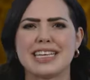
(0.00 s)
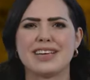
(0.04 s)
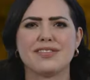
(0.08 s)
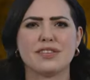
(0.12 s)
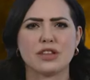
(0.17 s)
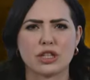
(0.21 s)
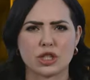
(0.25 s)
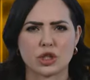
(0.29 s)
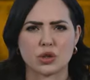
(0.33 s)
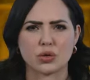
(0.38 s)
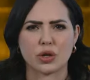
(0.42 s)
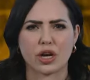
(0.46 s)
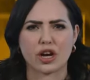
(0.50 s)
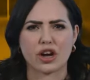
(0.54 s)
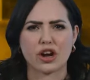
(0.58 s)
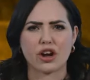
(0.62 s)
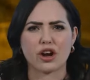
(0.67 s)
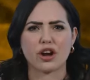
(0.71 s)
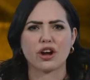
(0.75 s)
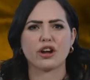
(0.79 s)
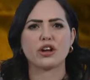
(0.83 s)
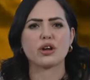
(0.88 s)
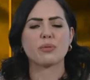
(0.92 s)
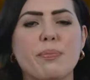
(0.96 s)
even the
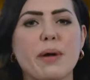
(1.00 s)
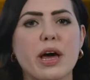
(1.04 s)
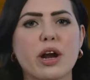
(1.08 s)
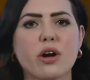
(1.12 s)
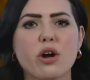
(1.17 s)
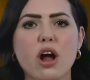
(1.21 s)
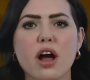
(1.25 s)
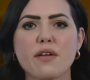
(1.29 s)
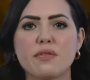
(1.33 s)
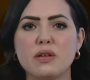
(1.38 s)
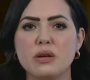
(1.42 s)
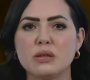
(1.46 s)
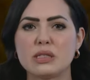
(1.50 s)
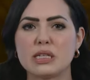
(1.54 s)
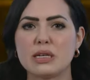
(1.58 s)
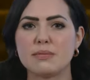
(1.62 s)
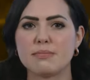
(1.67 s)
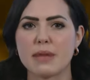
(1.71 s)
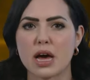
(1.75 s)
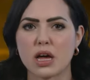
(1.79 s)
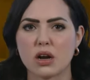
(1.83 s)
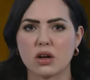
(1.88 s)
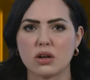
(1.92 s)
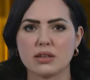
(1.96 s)
trigger, you're better off
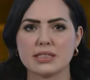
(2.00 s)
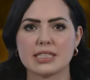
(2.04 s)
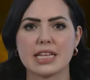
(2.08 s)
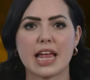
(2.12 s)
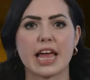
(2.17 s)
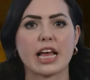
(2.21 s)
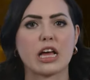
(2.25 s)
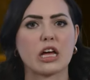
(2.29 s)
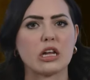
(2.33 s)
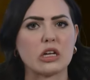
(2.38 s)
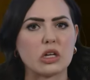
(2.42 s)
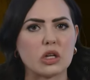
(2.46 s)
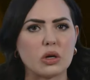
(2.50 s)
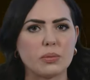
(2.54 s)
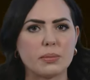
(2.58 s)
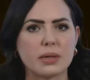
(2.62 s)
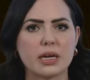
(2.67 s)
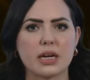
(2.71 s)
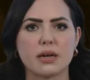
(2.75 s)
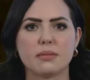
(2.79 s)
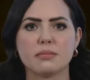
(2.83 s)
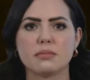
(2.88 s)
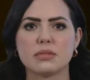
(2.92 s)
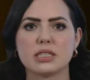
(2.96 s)
using metals like
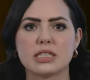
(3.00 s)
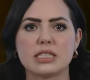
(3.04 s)
aluminum,